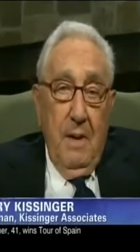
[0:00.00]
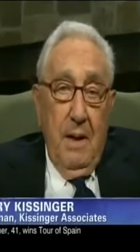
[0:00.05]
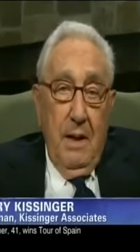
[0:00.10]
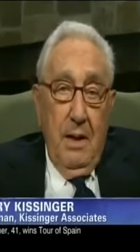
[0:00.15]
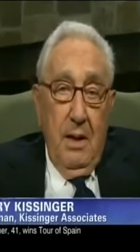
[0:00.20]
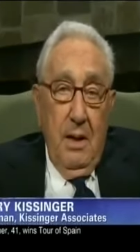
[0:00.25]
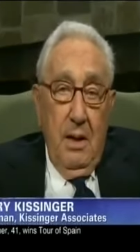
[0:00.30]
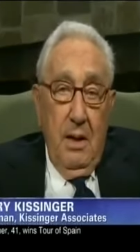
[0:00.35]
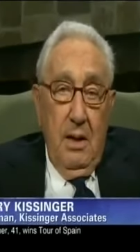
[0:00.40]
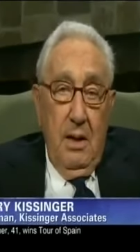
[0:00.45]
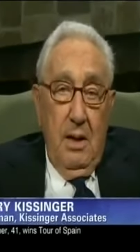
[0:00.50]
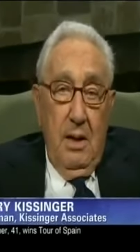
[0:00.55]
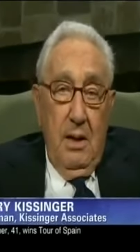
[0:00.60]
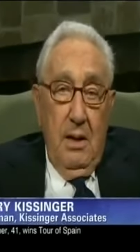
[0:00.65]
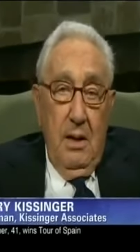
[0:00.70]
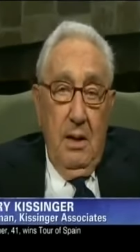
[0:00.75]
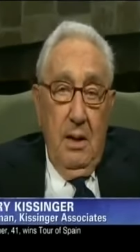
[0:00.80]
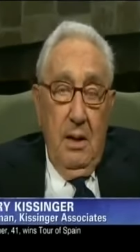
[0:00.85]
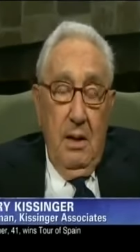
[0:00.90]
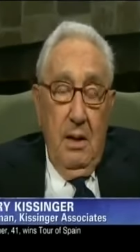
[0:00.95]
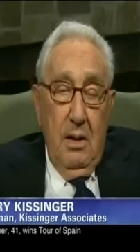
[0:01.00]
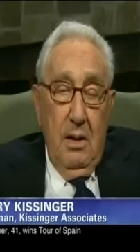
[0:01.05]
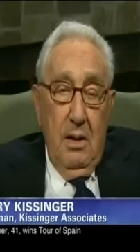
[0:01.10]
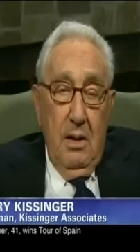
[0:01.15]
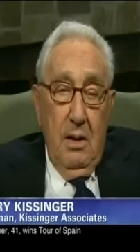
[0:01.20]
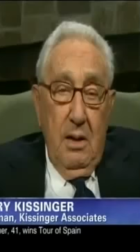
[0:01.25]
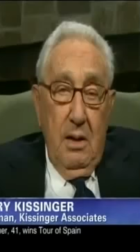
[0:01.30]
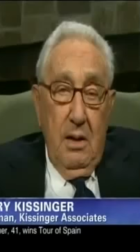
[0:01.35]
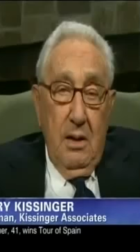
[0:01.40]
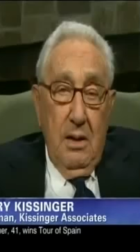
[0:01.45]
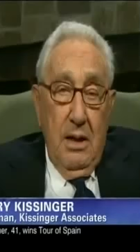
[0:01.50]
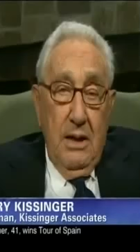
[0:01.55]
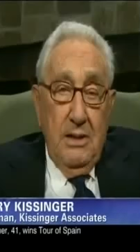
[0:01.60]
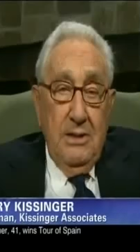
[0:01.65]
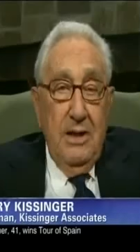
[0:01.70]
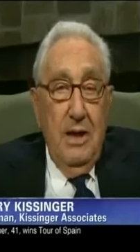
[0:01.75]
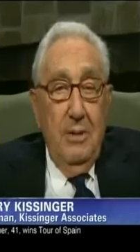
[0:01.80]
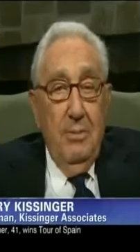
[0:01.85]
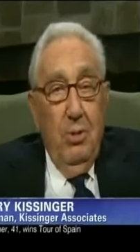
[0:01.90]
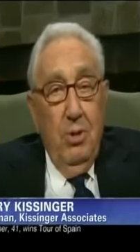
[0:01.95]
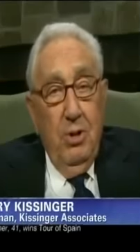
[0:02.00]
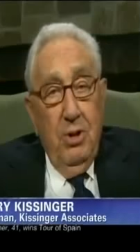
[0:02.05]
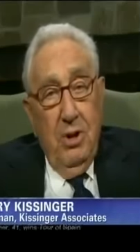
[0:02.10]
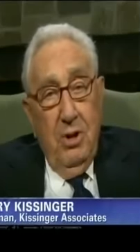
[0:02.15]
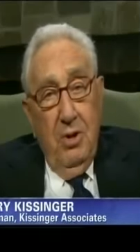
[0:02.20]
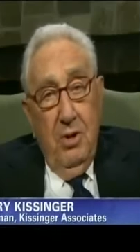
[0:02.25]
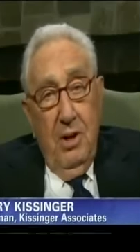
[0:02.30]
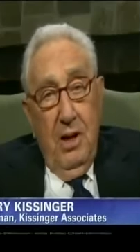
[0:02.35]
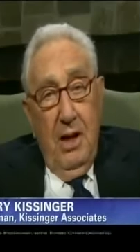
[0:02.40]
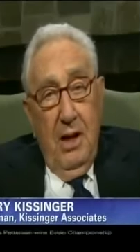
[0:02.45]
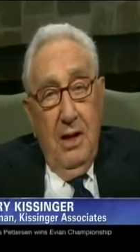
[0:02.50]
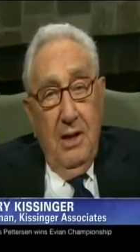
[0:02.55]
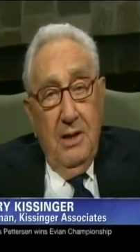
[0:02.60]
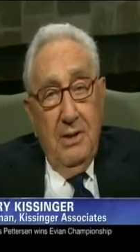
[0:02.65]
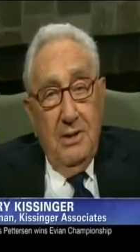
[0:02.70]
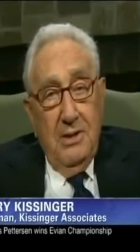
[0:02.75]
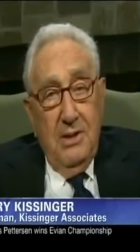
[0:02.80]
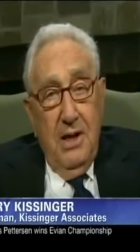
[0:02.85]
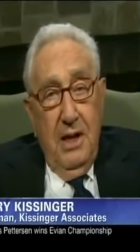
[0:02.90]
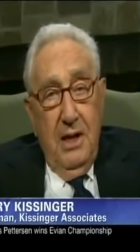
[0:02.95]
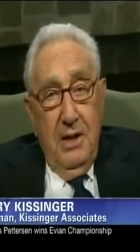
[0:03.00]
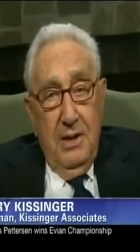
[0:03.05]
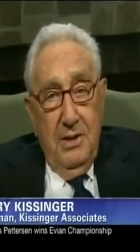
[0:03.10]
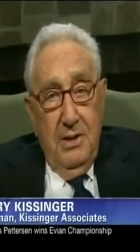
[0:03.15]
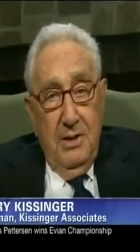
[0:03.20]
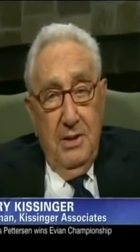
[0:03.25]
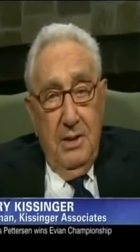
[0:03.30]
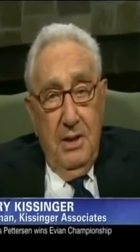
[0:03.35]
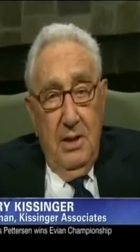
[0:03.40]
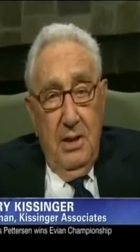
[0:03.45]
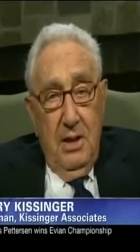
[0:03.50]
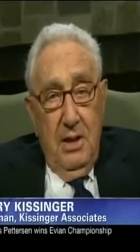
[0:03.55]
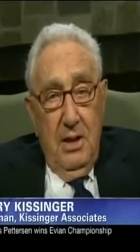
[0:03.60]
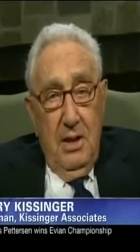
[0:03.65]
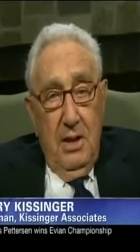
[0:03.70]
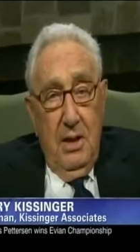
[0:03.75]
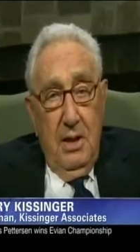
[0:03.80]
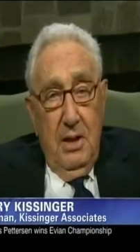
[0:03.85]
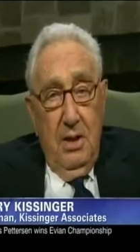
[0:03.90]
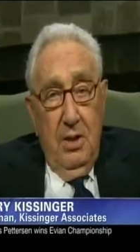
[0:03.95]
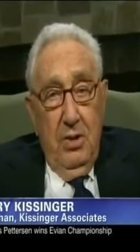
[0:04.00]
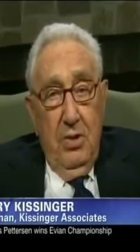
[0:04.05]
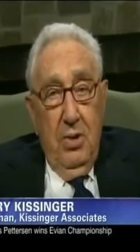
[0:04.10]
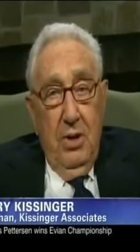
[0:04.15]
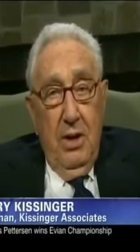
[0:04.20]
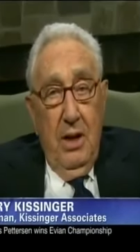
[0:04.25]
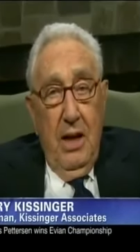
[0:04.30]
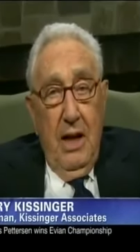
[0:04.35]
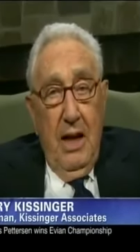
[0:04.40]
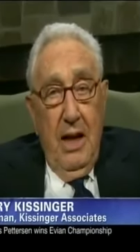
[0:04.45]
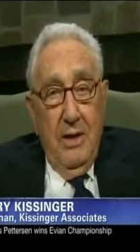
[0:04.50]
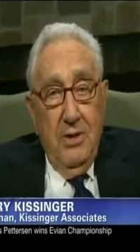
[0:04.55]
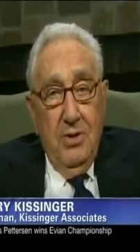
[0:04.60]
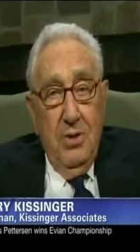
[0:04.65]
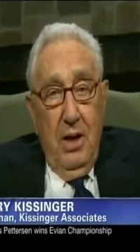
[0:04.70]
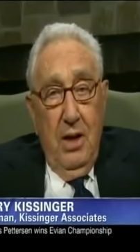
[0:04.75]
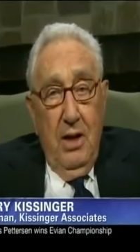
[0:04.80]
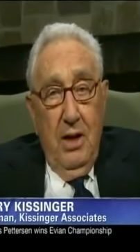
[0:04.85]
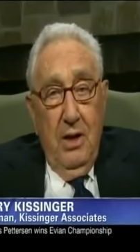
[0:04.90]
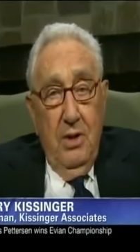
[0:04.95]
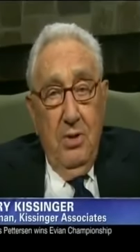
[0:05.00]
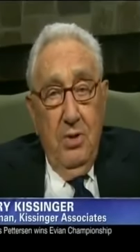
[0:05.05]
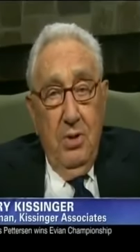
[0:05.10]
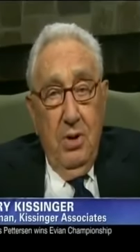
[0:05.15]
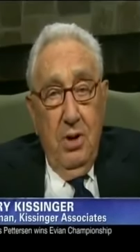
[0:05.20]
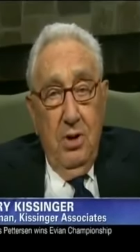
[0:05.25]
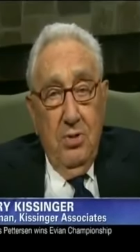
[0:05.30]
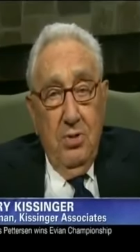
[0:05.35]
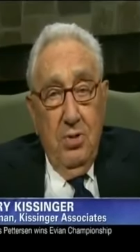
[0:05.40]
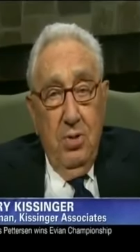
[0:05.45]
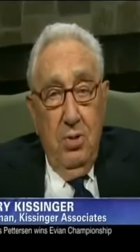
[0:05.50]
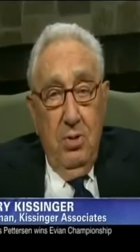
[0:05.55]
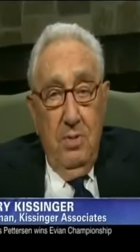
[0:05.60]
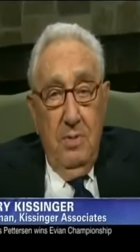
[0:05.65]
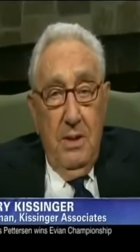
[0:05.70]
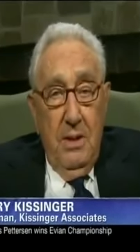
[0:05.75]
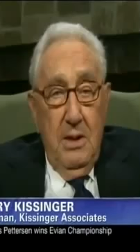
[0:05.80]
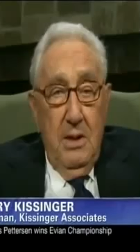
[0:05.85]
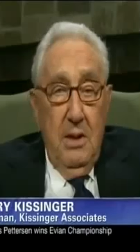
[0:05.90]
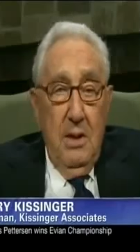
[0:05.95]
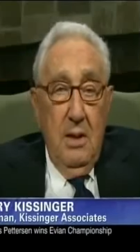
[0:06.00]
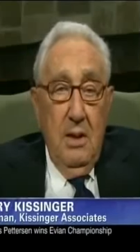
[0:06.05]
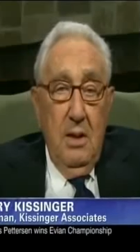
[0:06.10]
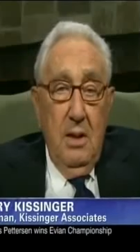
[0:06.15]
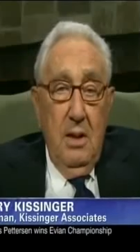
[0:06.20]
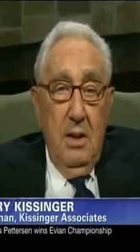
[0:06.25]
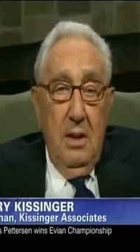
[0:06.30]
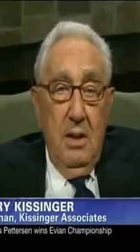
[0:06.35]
But he does not want the United States unilaterally to determine